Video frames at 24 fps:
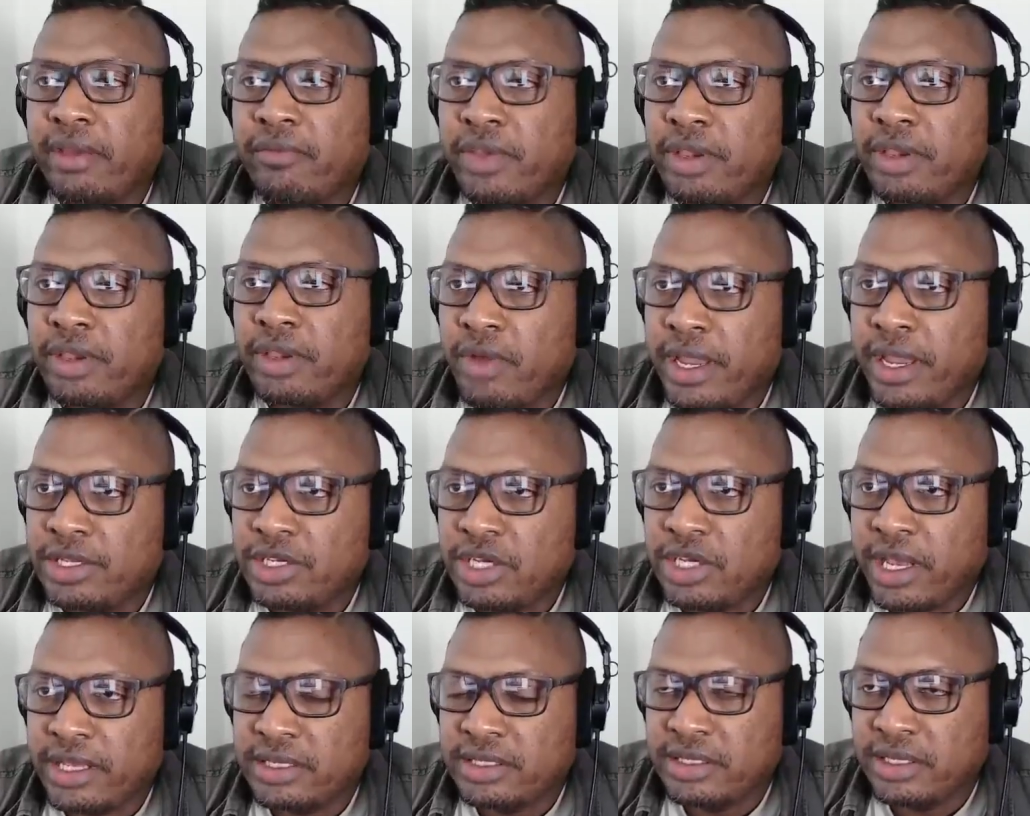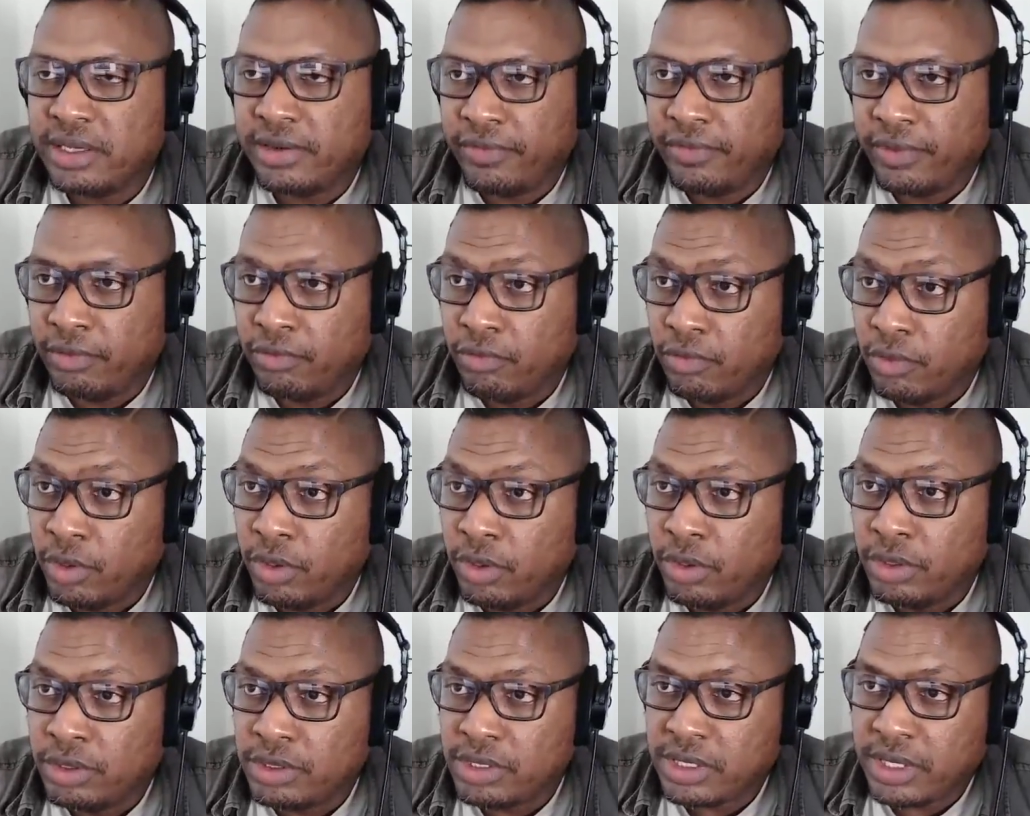range has different
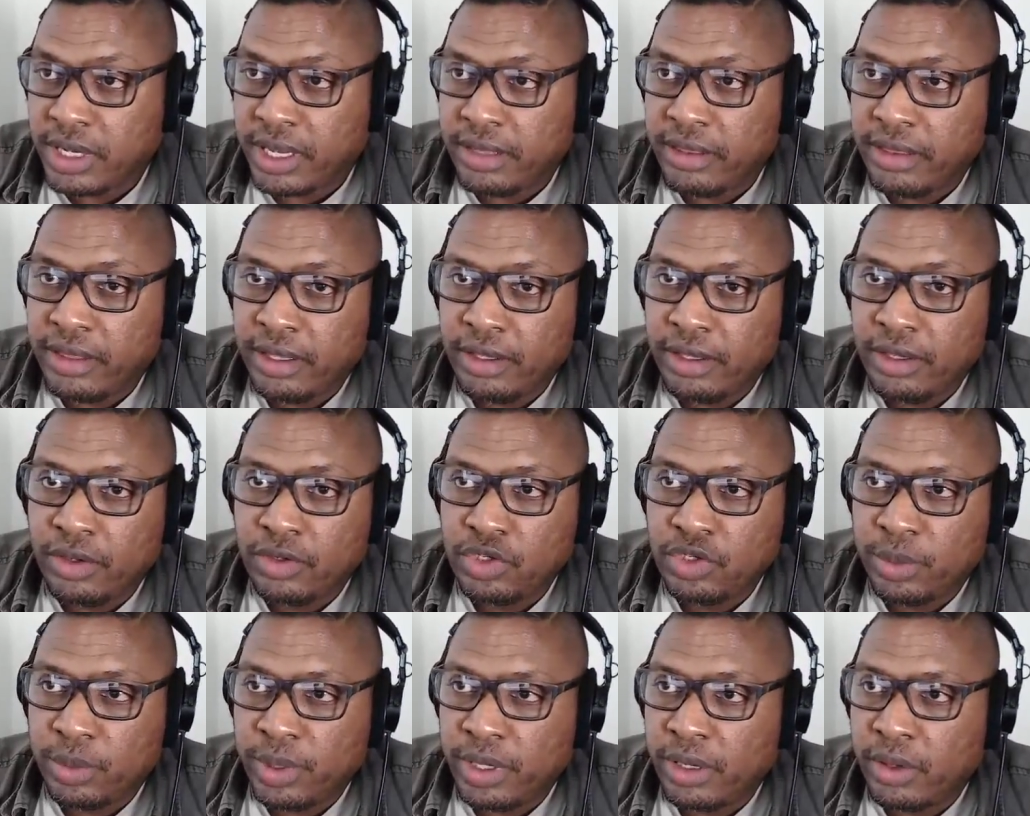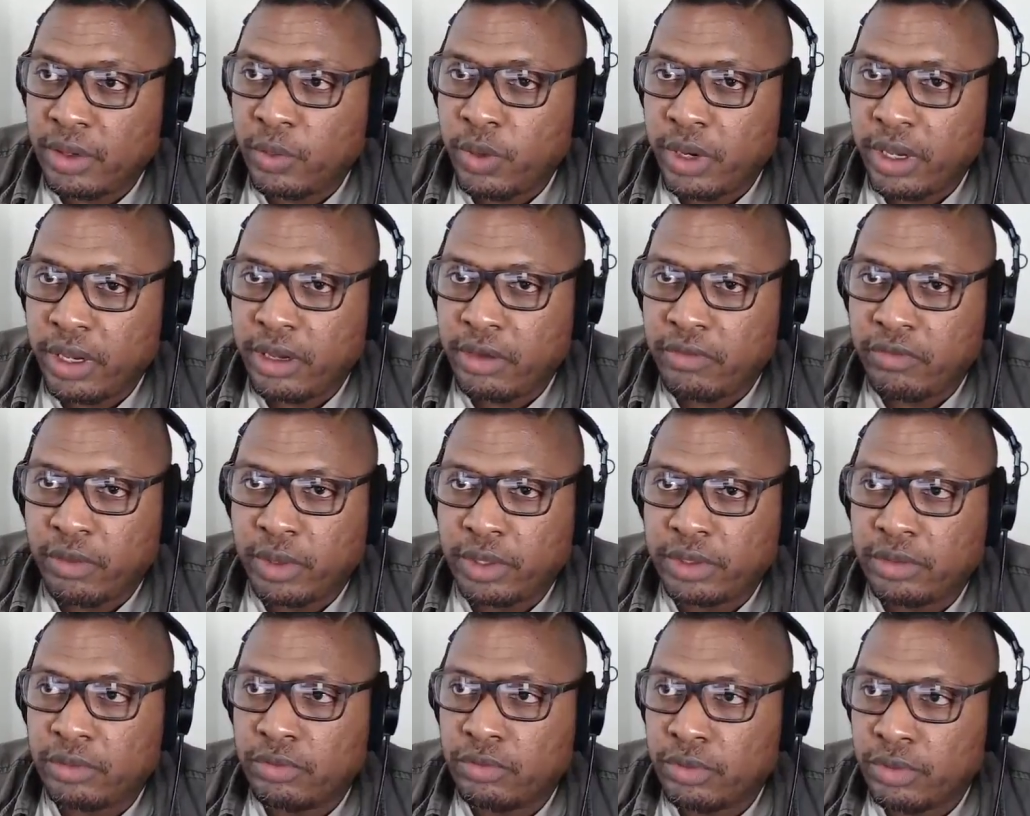rules, and I think you should be aware of
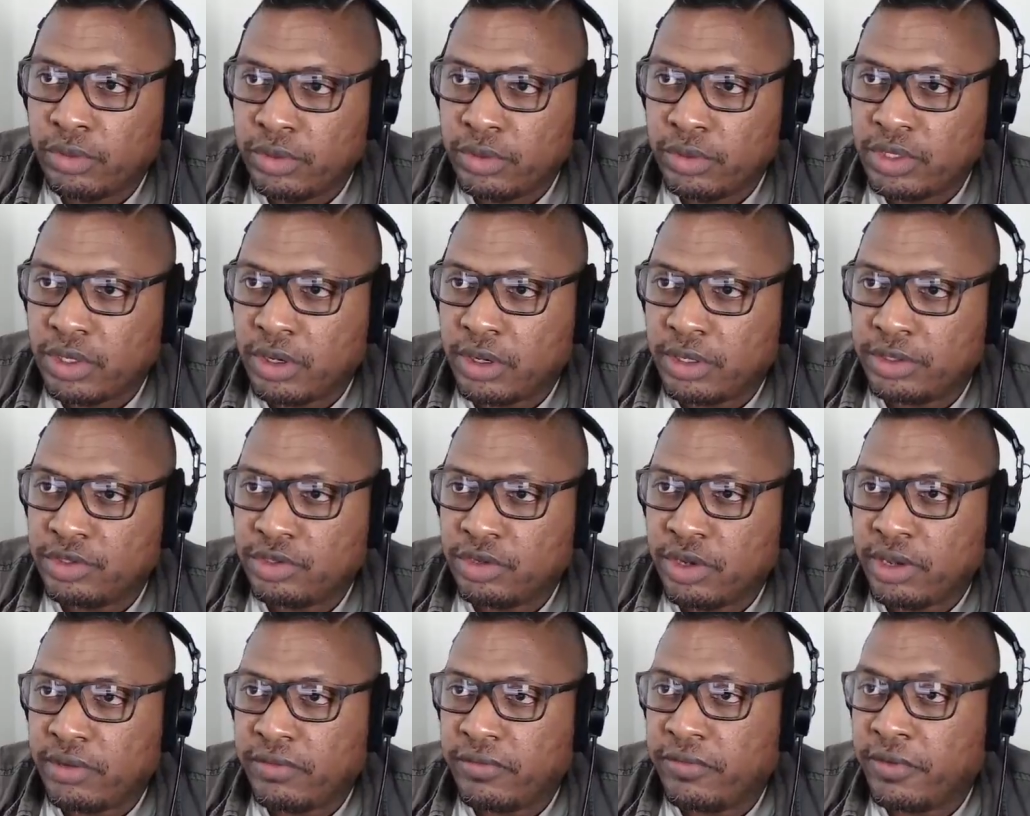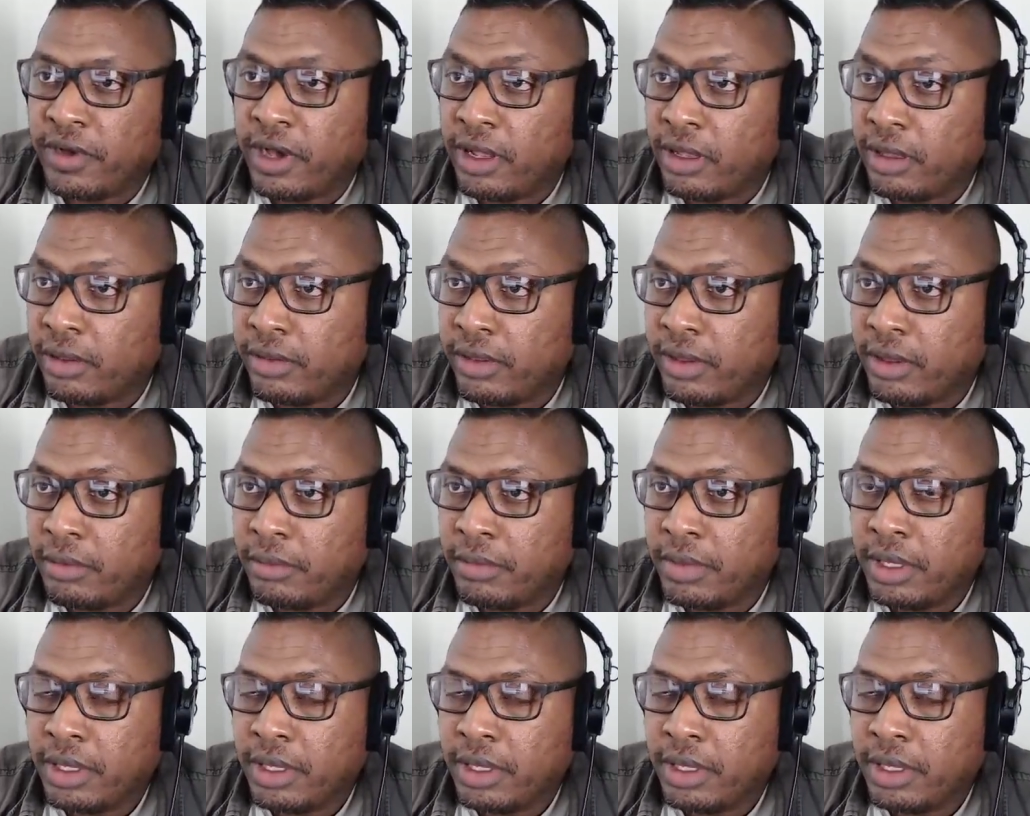what the rules are and try to follow them.